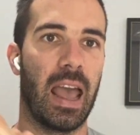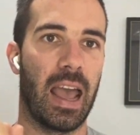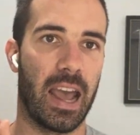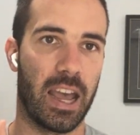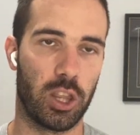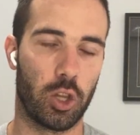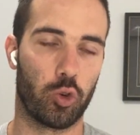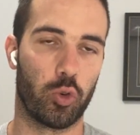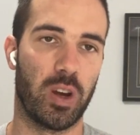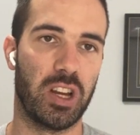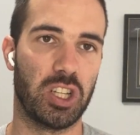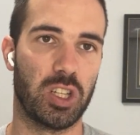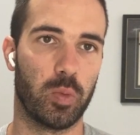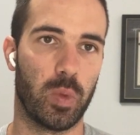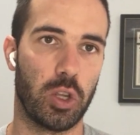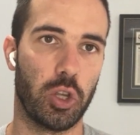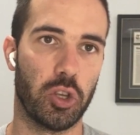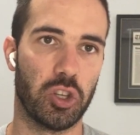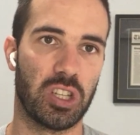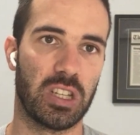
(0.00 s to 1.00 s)
And the reason
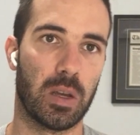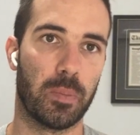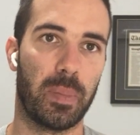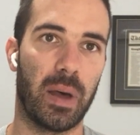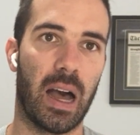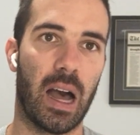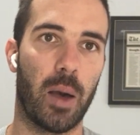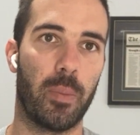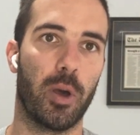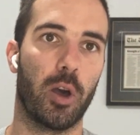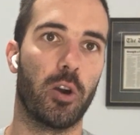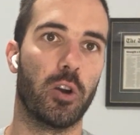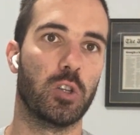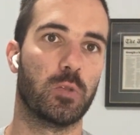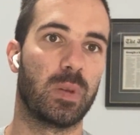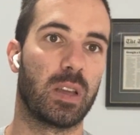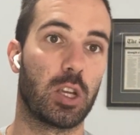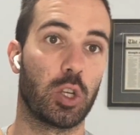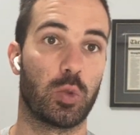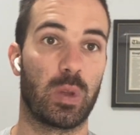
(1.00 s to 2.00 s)
we're using a barbell is
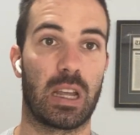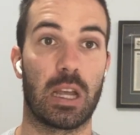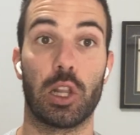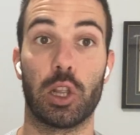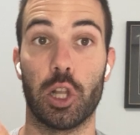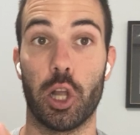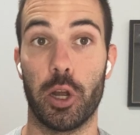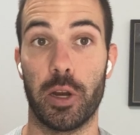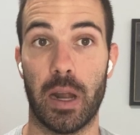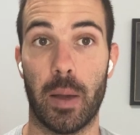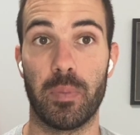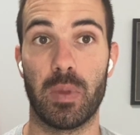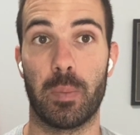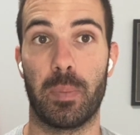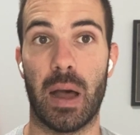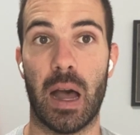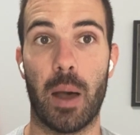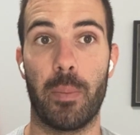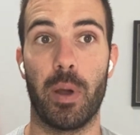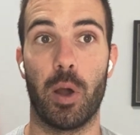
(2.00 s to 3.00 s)
because we can load up the
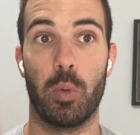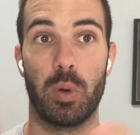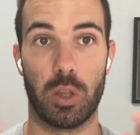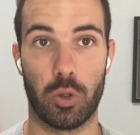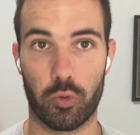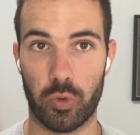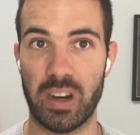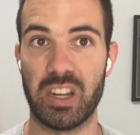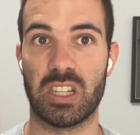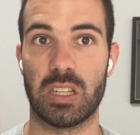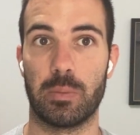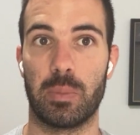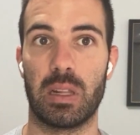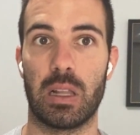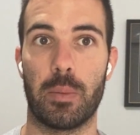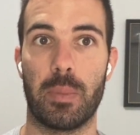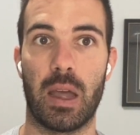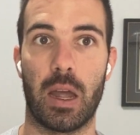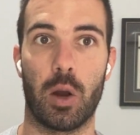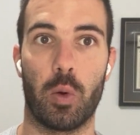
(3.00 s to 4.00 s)
barbell with a
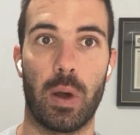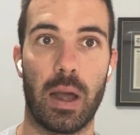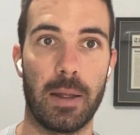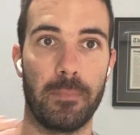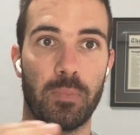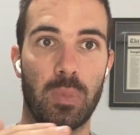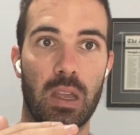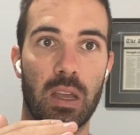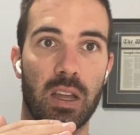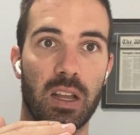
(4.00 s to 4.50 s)
reasonable amount of weight